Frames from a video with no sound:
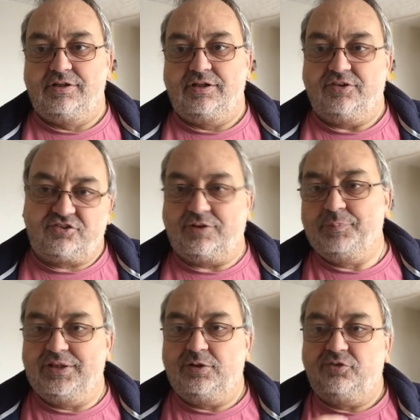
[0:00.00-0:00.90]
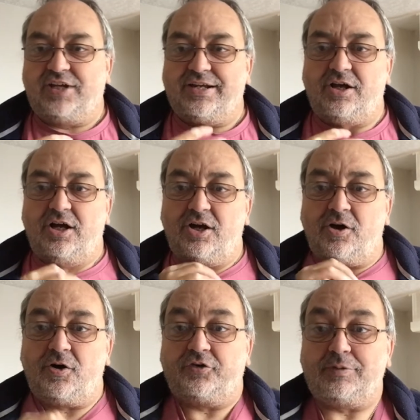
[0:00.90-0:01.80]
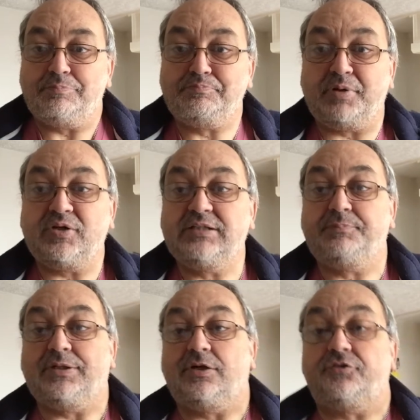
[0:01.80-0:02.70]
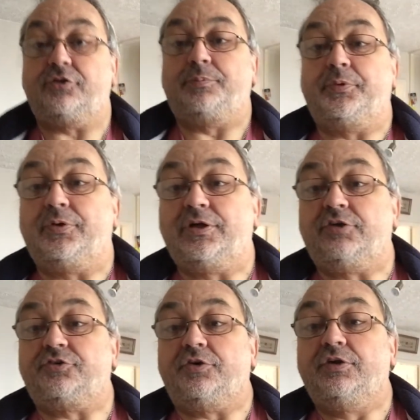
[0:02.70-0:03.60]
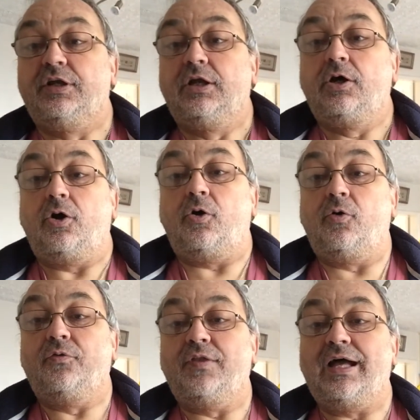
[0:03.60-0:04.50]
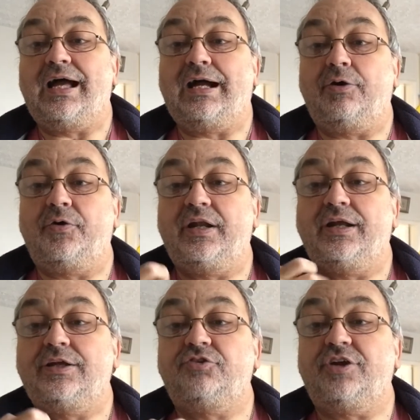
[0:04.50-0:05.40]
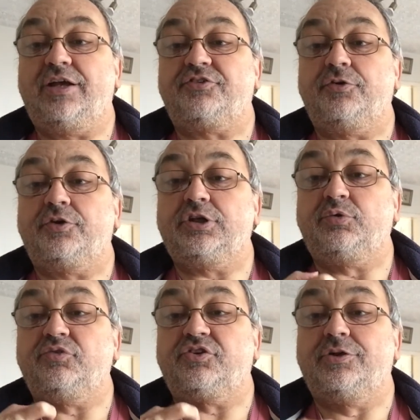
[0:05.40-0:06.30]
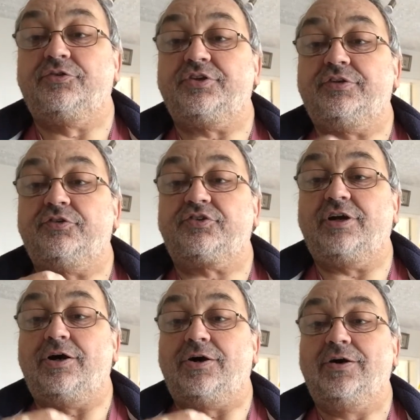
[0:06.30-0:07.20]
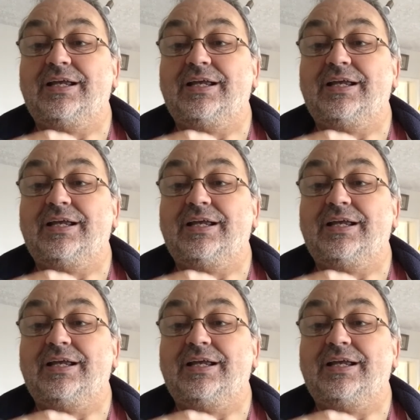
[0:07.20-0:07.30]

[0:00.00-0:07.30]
As somebody who's had a heart bypass operation on our NHS. Look, you can still see the scar.